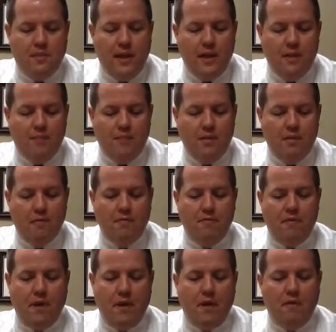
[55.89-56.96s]
made up
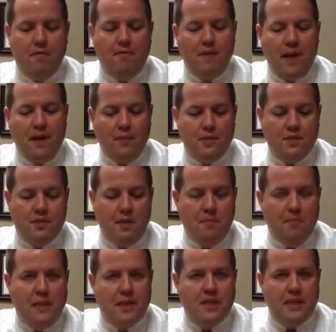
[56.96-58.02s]
of fibers that
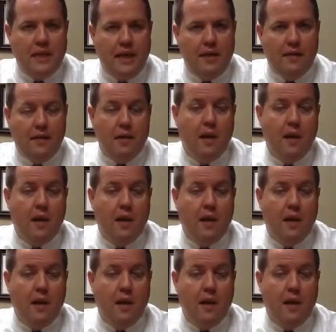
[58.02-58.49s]
mesh together,